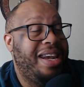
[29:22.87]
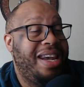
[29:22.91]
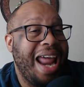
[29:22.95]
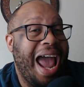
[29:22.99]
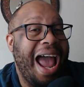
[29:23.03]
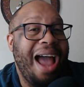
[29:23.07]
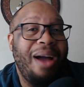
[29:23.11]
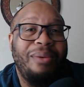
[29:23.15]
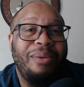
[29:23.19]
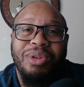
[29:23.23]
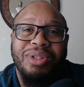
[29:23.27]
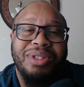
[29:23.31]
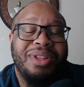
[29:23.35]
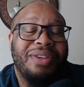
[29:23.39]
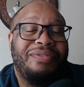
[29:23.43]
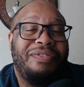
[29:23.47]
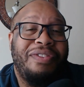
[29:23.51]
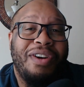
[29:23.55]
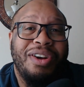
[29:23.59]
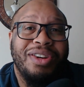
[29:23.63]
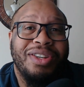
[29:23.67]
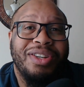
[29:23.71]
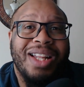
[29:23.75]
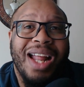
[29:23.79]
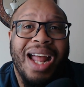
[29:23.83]
that was the
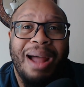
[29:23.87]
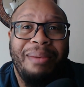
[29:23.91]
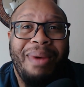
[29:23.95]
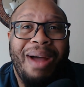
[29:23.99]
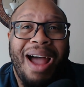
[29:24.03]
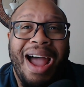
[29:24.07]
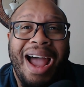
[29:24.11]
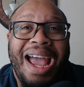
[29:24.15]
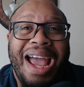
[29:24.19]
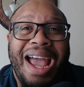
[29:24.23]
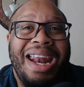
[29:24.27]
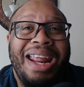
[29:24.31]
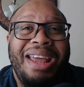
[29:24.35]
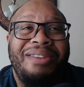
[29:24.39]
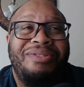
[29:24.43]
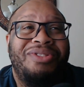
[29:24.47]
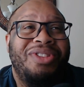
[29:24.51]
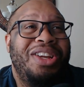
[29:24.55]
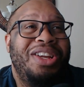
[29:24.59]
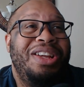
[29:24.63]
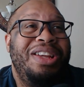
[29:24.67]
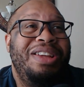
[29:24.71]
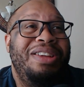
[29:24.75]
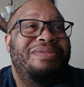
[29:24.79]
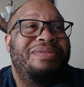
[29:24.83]
first time I had ever
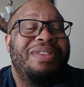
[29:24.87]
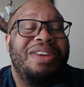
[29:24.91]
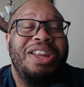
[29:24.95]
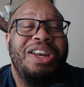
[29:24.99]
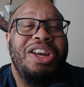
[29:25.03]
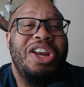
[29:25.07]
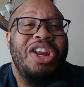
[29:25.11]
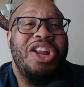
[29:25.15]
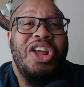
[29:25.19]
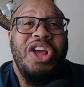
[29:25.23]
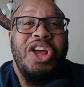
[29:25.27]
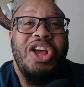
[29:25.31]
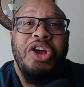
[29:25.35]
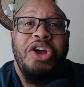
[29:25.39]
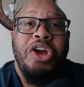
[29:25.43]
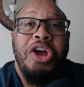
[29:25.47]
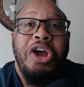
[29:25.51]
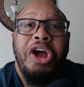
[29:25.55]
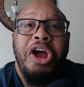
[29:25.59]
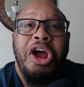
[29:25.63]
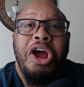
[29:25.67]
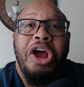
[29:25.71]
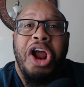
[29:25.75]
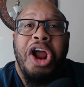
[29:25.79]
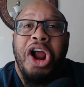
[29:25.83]
even
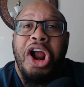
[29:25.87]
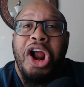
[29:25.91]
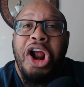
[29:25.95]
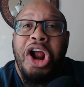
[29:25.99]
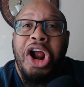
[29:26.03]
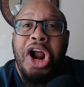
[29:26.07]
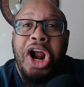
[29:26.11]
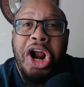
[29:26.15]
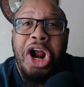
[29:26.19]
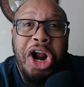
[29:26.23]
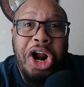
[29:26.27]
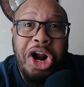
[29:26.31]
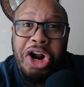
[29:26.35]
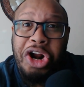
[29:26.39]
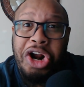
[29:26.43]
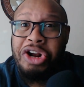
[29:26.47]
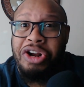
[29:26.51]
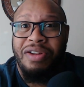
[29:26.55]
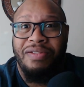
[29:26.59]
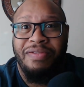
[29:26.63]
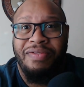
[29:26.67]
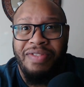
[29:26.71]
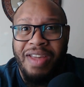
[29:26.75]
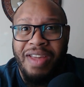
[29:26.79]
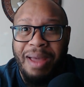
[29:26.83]

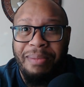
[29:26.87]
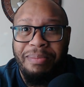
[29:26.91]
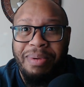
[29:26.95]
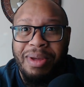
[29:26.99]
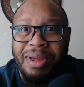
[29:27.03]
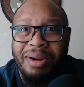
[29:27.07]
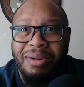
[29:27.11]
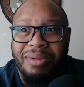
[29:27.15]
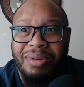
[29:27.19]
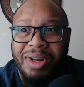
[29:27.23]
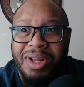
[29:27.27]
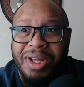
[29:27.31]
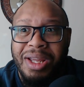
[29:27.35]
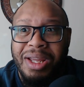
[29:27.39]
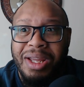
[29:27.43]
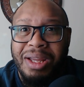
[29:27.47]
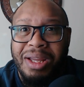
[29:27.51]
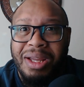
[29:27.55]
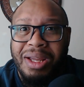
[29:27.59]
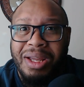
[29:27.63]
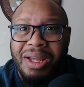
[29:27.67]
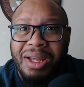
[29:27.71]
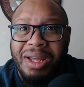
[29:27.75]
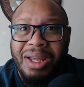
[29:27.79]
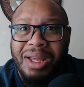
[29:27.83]
heard of that penalty.
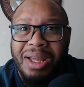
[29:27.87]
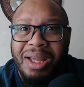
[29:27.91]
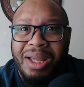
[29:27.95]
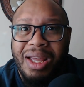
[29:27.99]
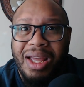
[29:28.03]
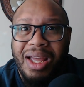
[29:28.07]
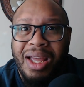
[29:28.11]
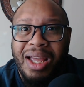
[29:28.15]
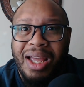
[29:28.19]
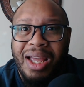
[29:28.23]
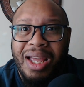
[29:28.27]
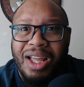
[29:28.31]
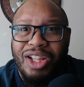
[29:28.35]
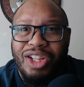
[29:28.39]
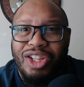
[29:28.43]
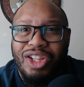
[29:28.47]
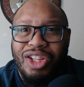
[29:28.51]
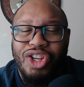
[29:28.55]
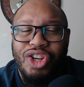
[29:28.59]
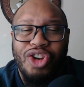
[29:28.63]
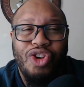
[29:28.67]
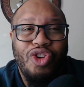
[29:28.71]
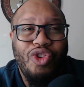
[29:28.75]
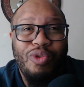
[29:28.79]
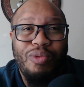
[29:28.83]

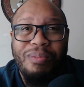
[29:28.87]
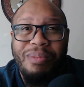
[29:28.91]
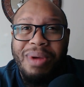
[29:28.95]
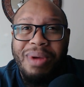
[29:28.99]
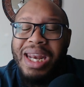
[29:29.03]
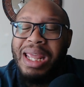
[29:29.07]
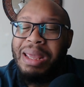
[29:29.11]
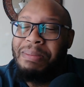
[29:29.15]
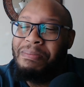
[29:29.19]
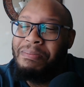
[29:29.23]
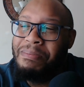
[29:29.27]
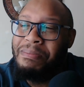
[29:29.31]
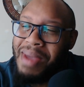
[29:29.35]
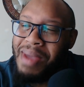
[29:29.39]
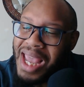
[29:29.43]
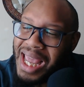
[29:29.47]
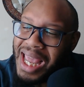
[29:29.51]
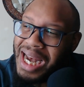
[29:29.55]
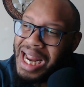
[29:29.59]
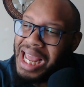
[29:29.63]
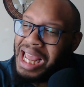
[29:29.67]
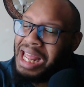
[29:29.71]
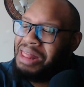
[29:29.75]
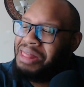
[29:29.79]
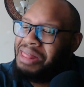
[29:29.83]
Too many
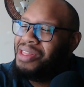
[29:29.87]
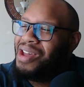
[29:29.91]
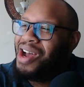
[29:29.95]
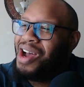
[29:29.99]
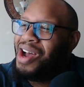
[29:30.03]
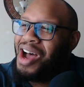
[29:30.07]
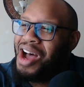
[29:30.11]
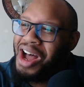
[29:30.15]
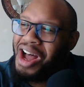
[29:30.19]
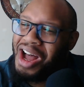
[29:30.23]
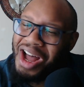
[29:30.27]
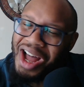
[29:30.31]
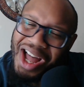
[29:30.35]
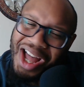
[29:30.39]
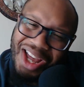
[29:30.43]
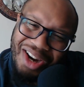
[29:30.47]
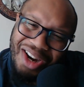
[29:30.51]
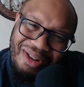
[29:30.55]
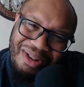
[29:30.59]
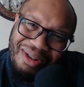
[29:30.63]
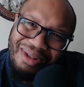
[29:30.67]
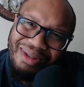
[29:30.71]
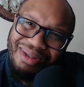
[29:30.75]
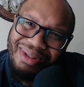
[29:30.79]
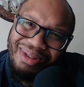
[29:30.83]
men in the
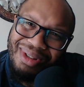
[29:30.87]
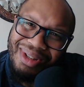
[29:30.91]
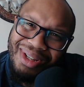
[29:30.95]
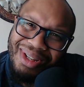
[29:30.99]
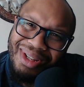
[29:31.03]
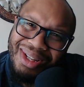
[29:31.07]
huddle?